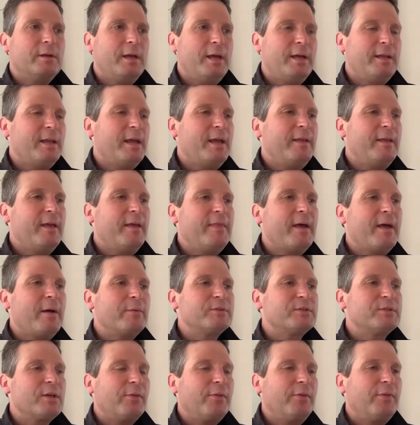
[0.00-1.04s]
And that
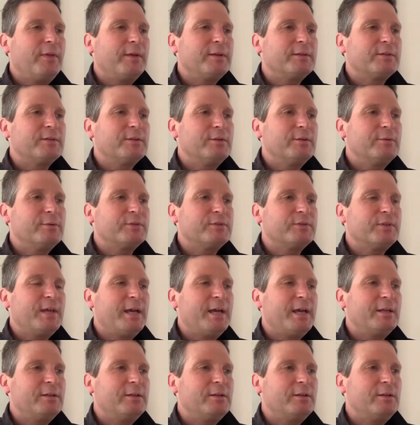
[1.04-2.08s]
was the other thing too, is
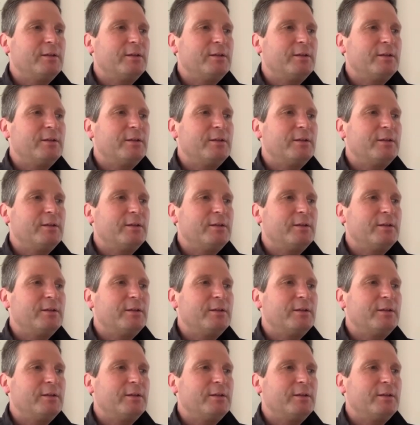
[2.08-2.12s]
that